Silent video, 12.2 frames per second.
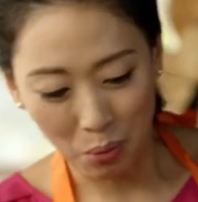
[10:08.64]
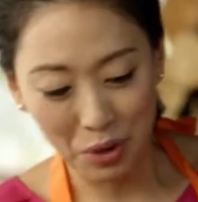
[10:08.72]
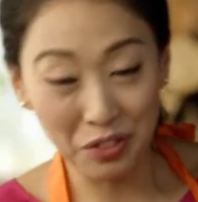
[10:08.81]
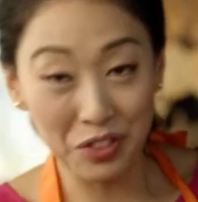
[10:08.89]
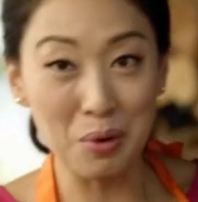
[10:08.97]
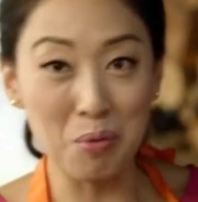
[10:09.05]

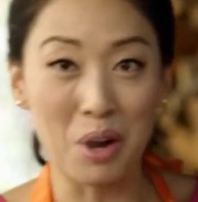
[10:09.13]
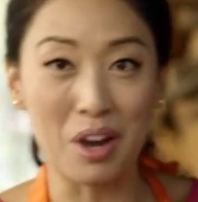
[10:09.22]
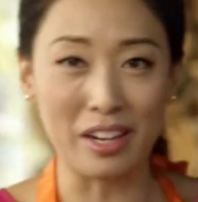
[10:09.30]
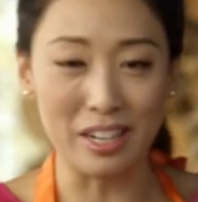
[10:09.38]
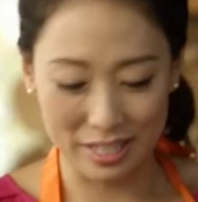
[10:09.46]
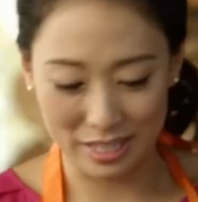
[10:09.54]
what they
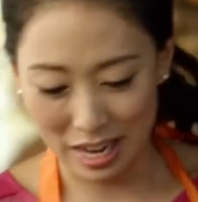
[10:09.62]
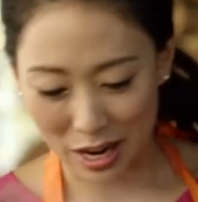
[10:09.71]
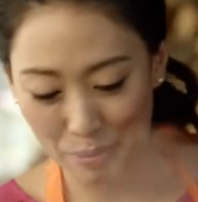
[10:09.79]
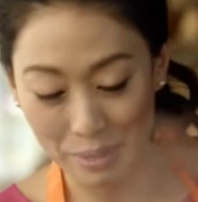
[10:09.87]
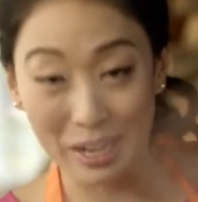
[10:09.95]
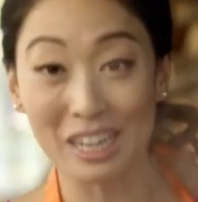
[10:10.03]
want is now
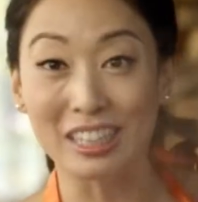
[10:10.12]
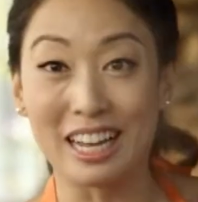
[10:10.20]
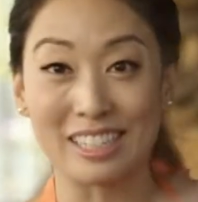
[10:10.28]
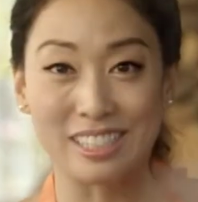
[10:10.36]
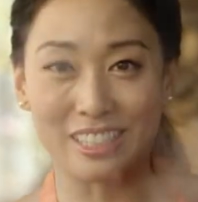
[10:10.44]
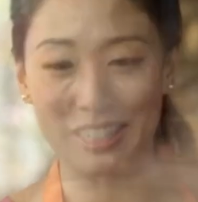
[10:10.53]
being
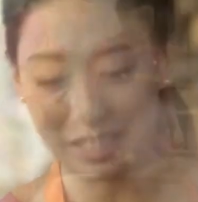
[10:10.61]
collected in